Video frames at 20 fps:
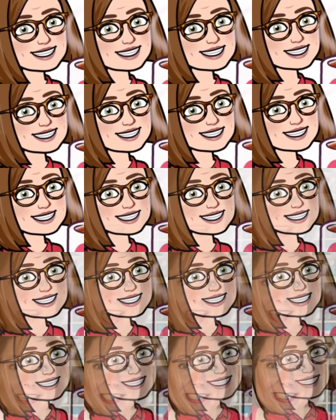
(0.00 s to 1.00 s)

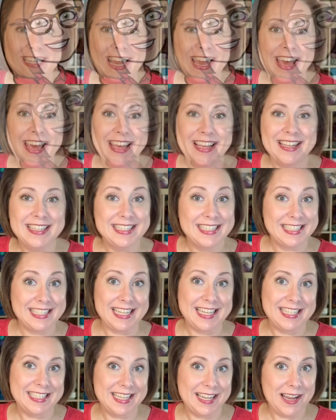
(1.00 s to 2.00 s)
Hashtag
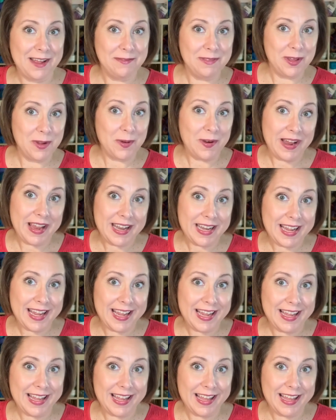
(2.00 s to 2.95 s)
season of the granny.